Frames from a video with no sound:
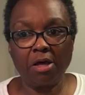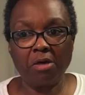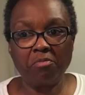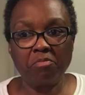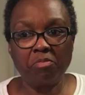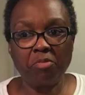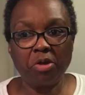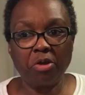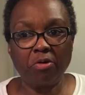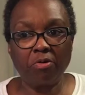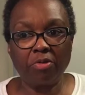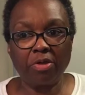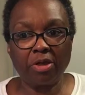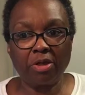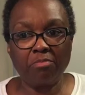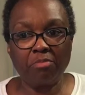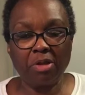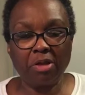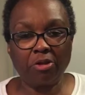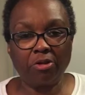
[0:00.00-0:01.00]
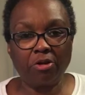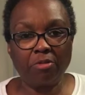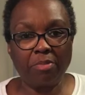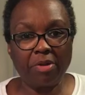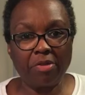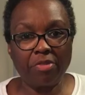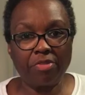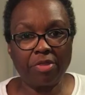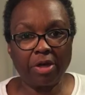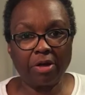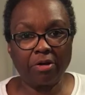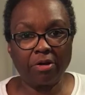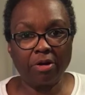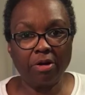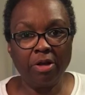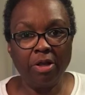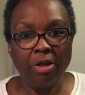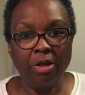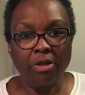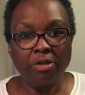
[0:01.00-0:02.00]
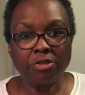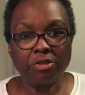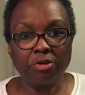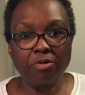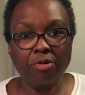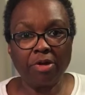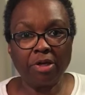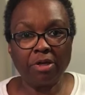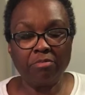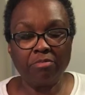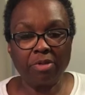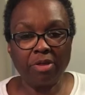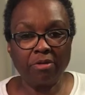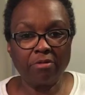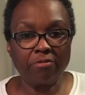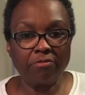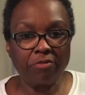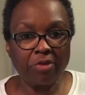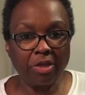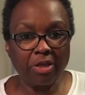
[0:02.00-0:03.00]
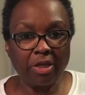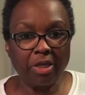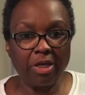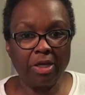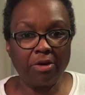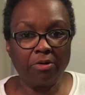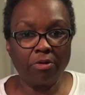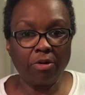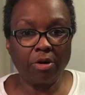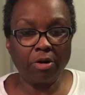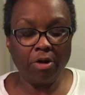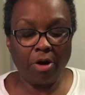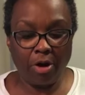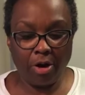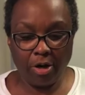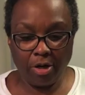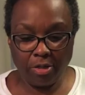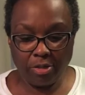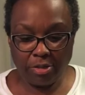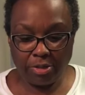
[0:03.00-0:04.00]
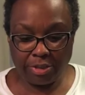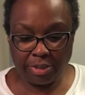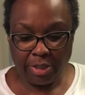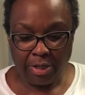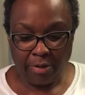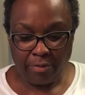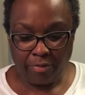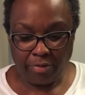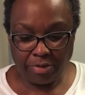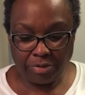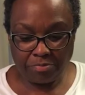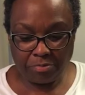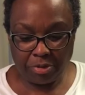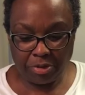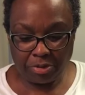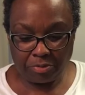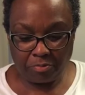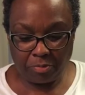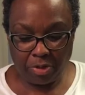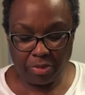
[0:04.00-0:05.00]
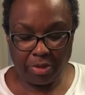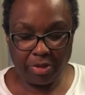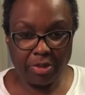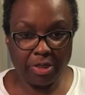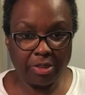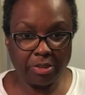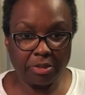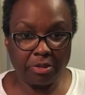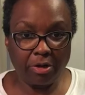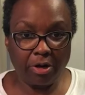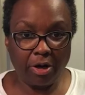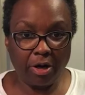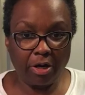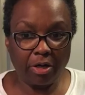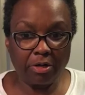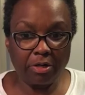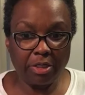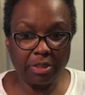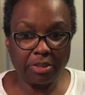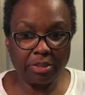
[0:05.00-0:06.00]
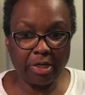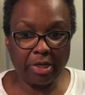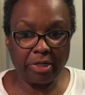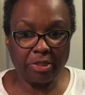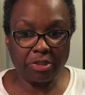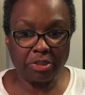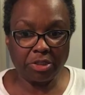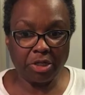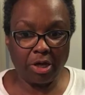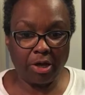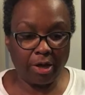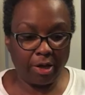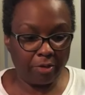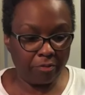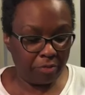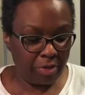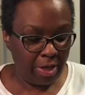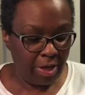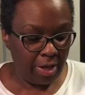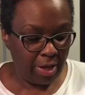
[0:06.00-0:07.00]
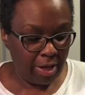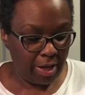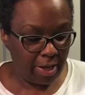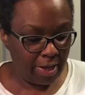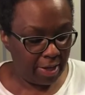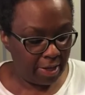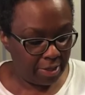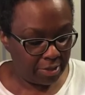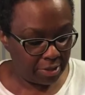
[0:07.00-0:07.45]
they can be a little bit thicker, so it can be a filling or it hardens. This one is one that doesn't harden, it stays soft. And